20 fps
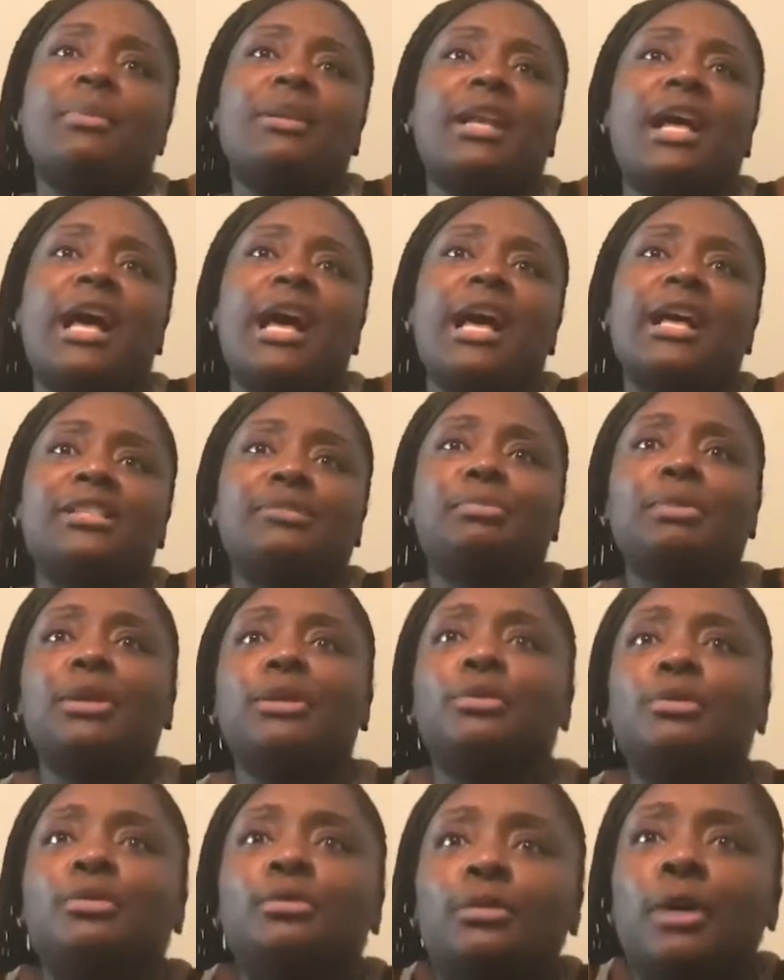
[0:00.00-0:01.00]
I'm in the
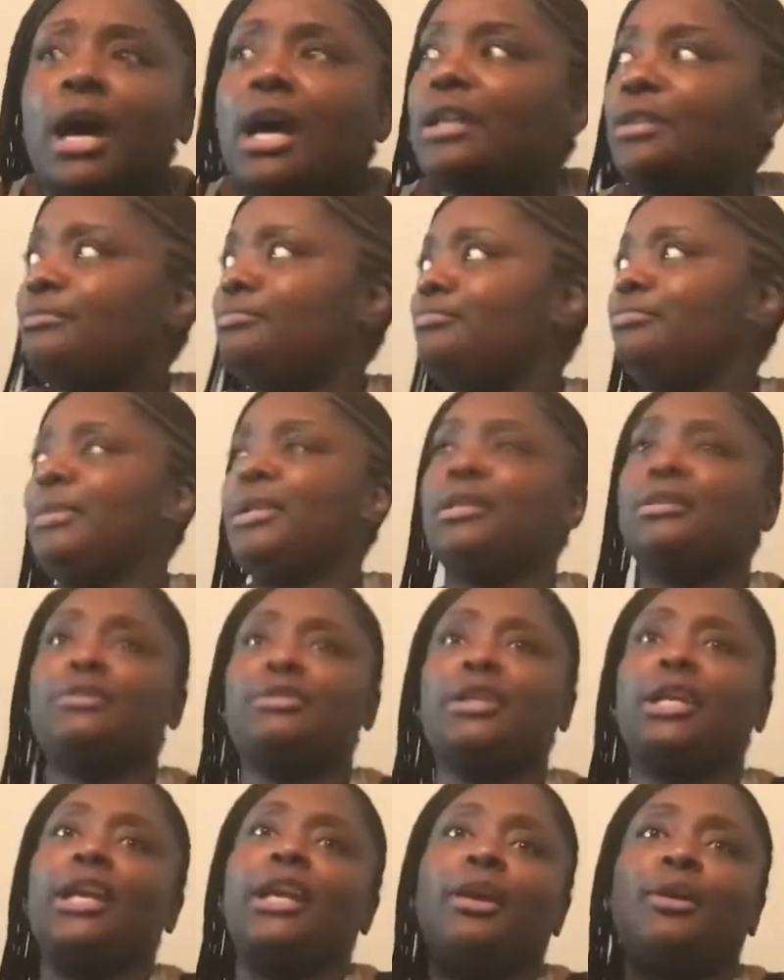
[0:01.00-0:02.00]
hospital. I done been in
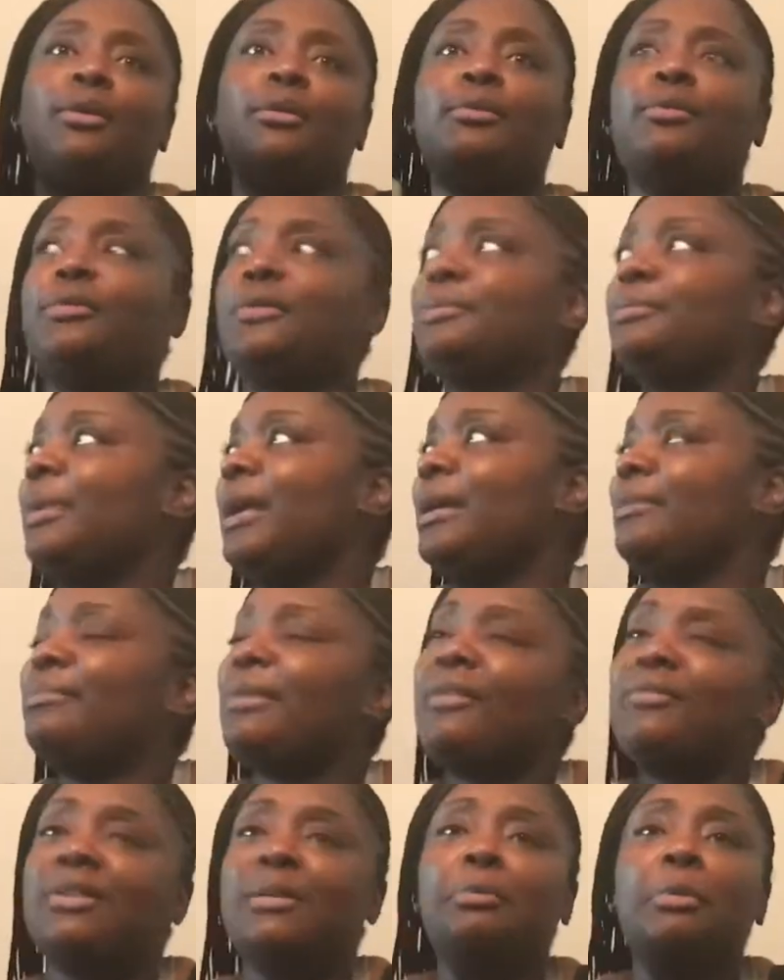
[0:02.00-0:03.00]
jail. Baby
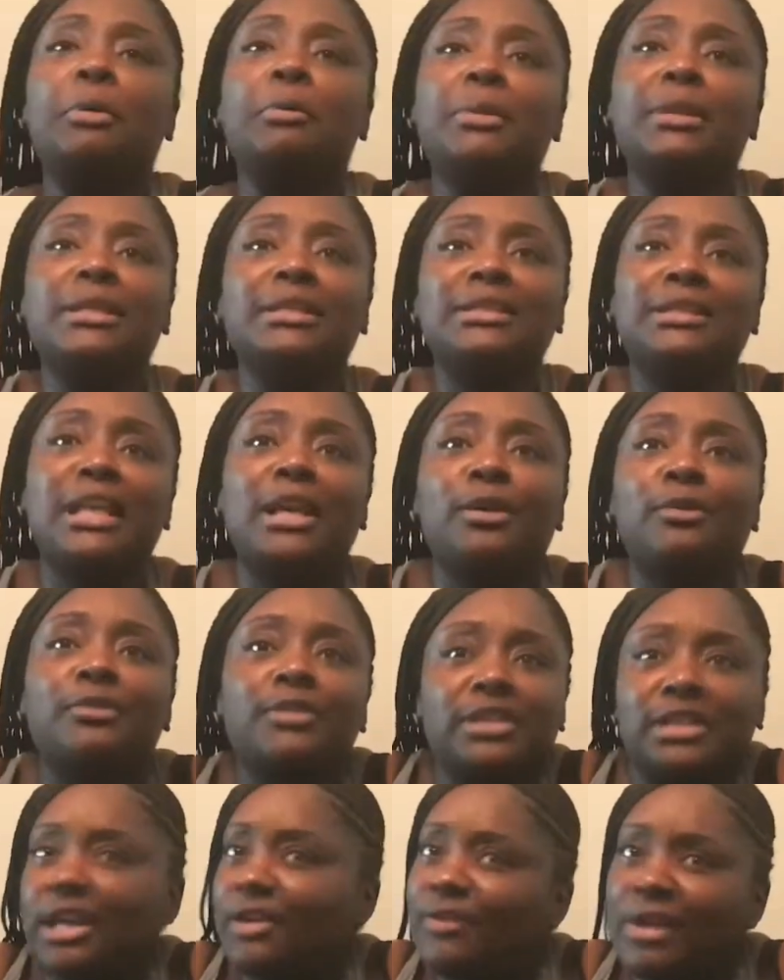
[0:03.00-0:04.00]
mother done put me in jail
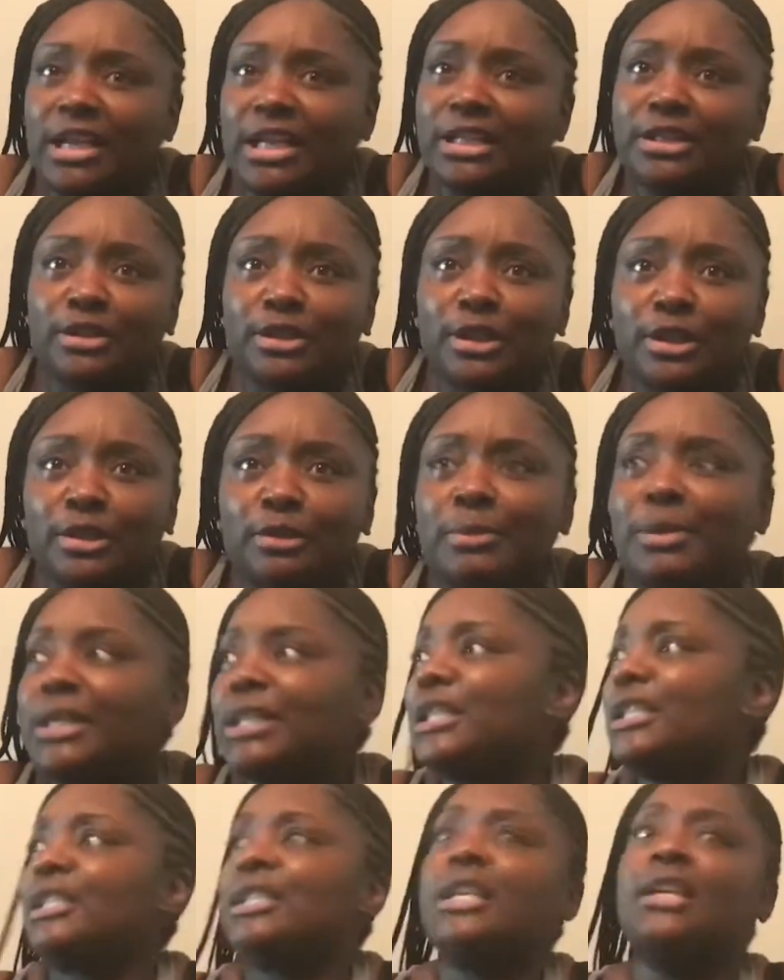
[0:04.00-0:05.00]
for stuff I didn't do
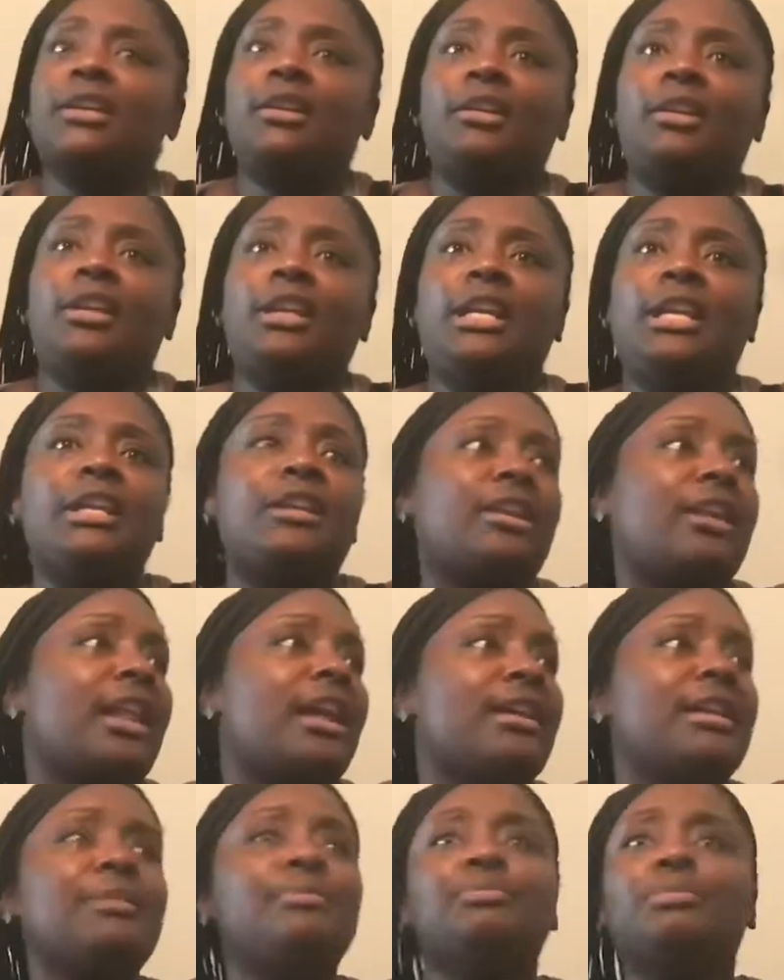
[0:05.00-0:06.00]
because he
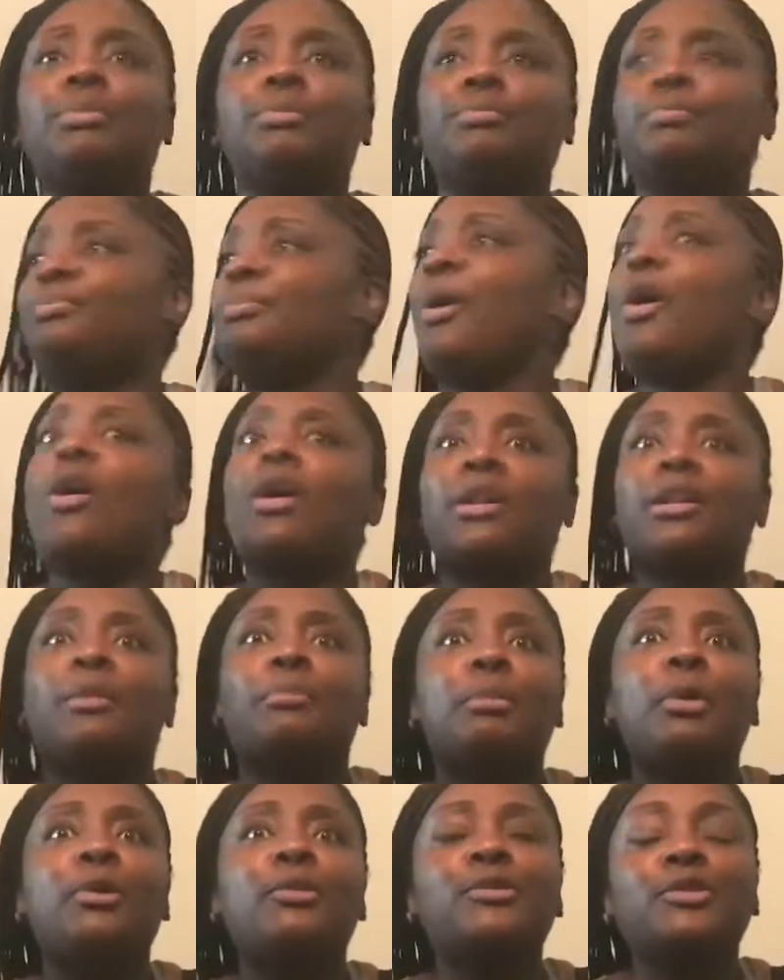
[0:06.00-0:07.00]
barking
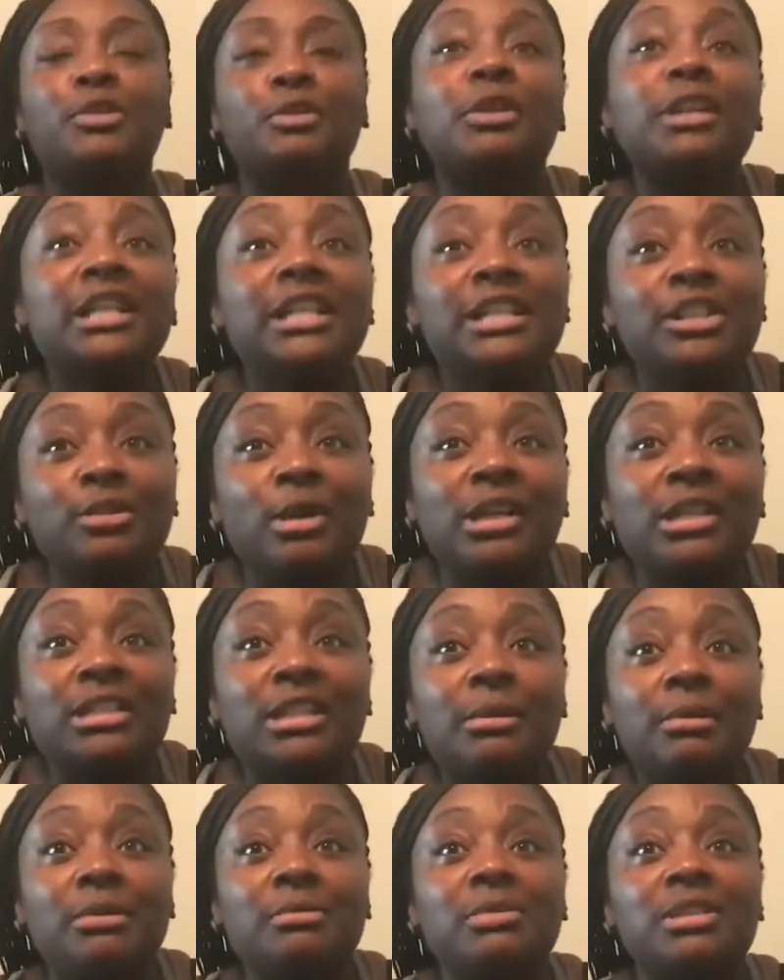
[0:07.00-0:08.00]
up both trees. You
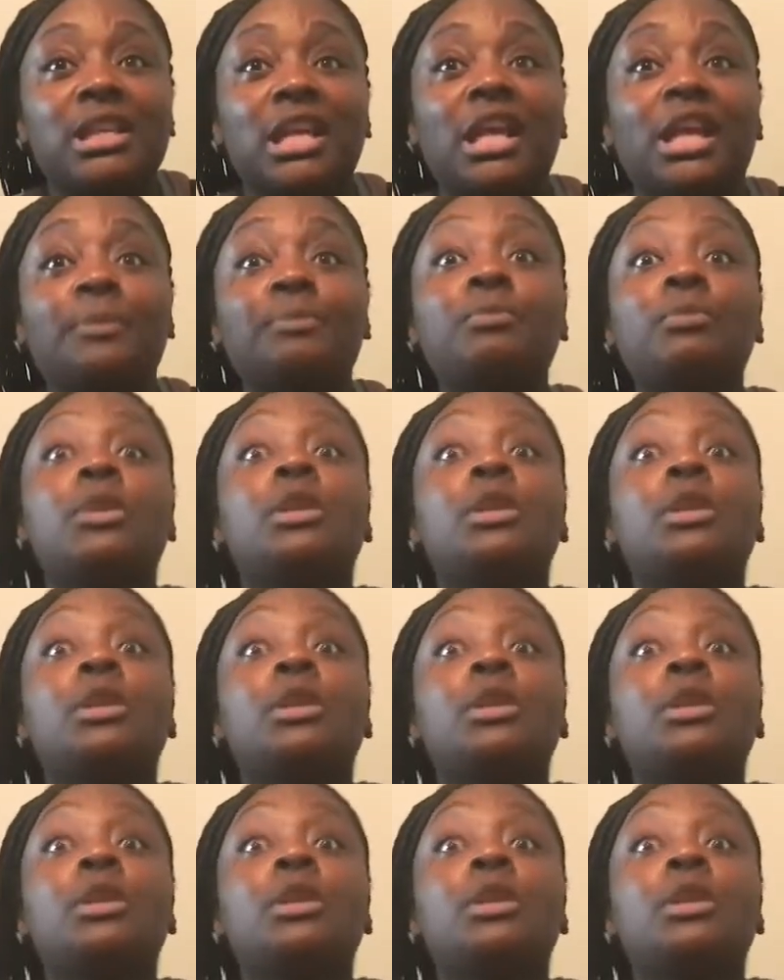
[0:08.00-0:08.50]
understand what I'm saying?